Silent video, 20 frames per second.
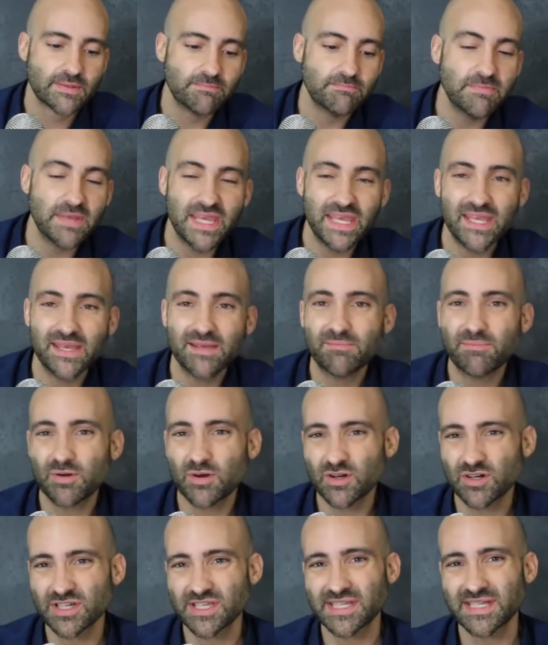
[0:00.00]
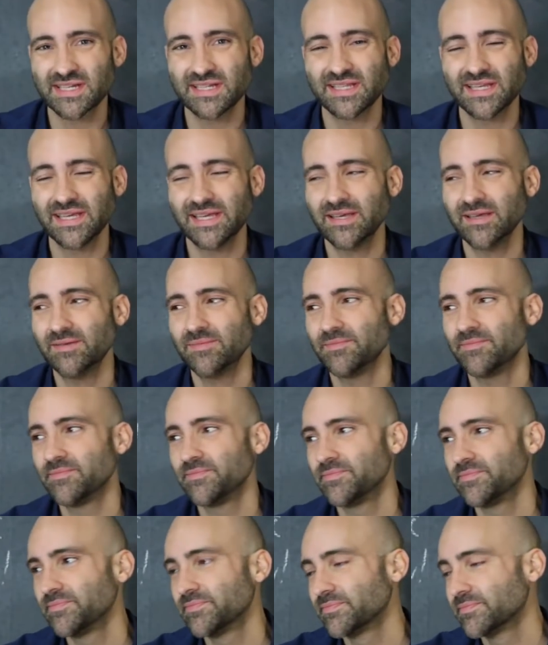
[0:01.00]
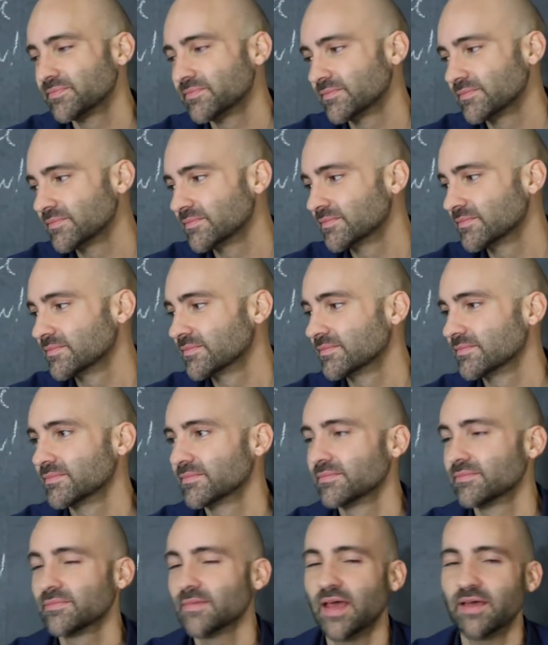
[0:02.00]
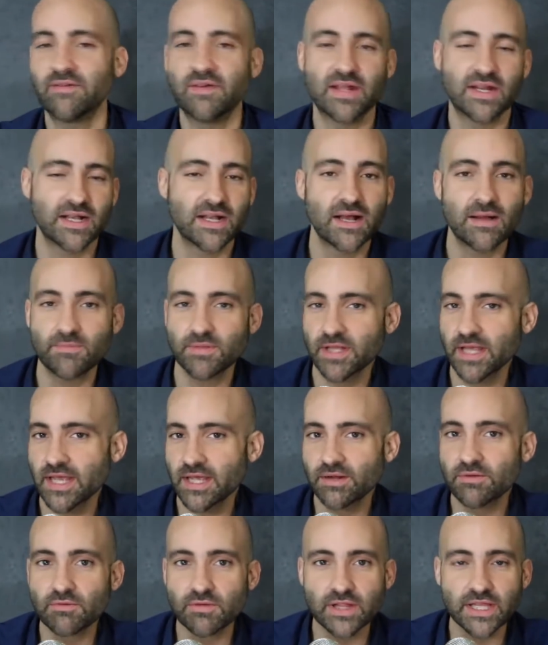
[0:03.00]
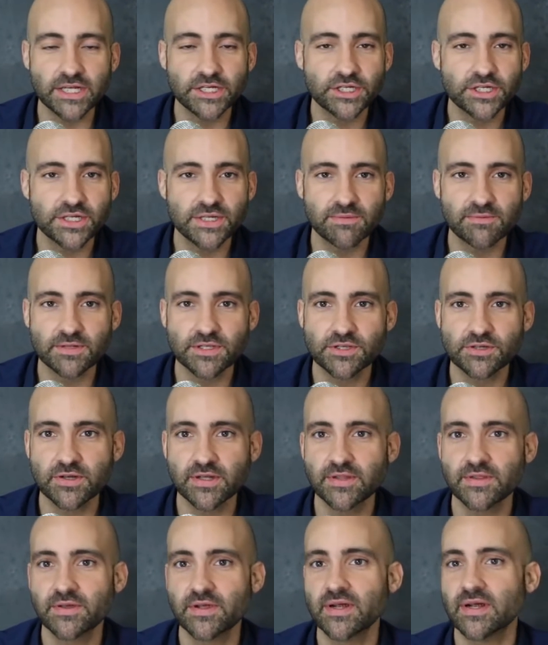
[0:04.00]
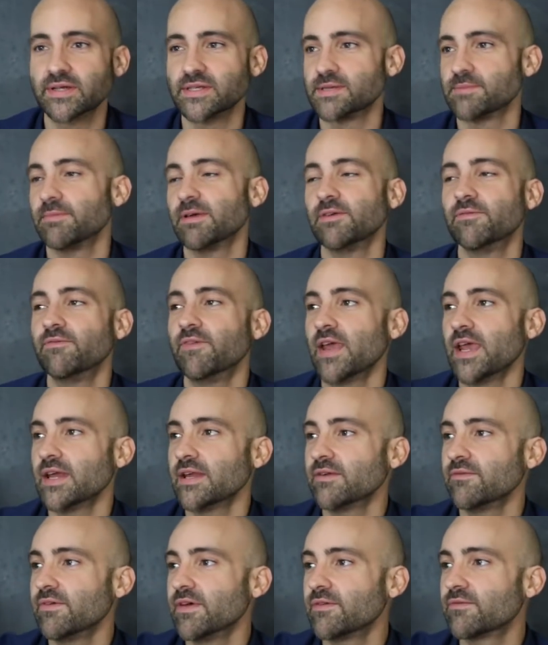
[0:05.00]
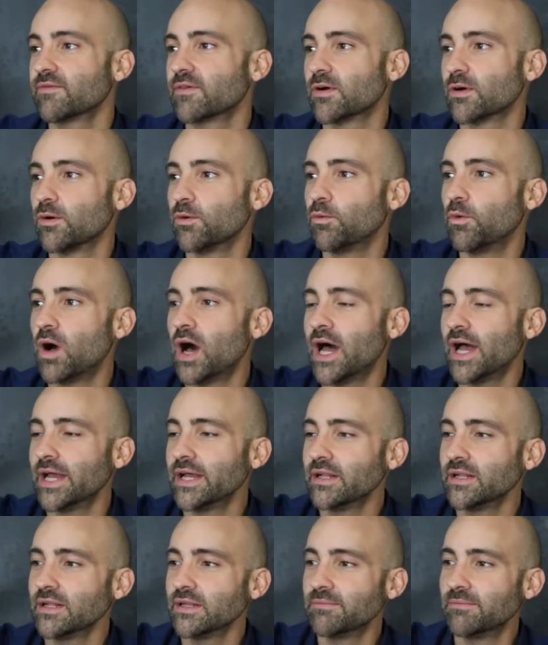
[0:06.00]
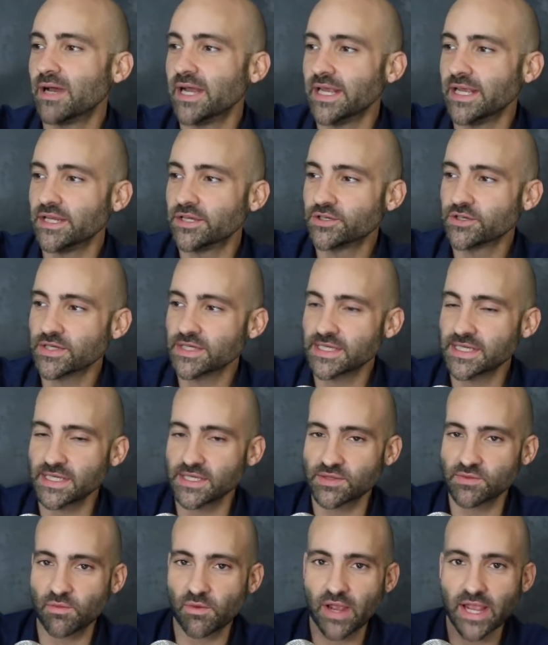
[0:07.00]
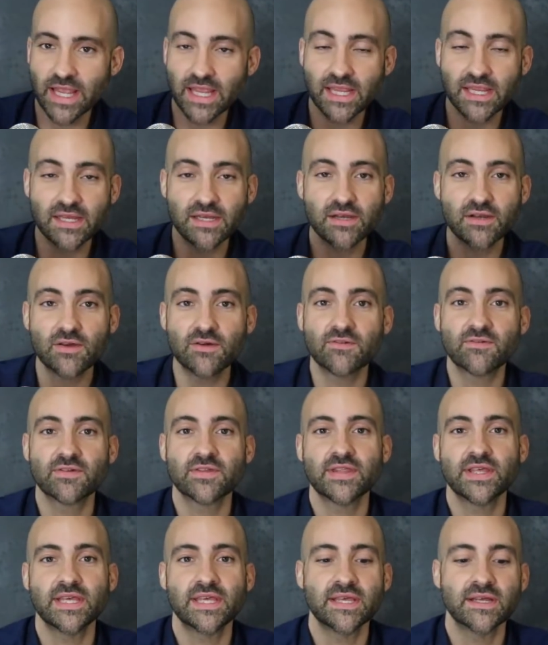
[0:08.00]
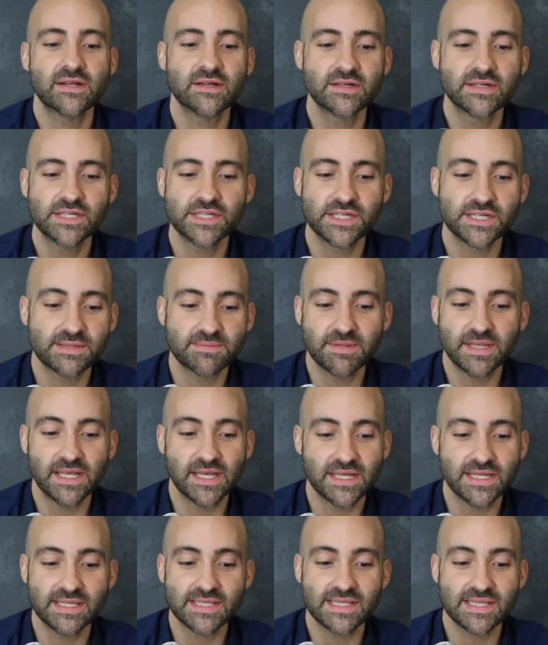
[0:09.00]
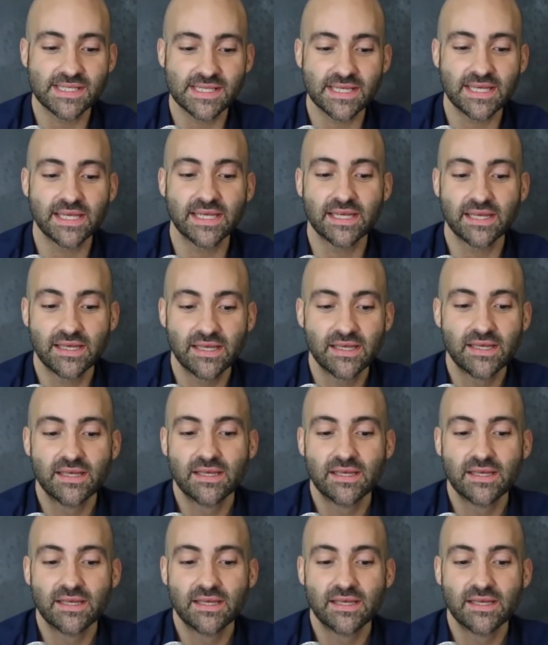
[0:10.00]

Me personally, I've had a complicated relationship with string theory. I was a big fan of it for a while, and my interest has waned over the years, just because it's like,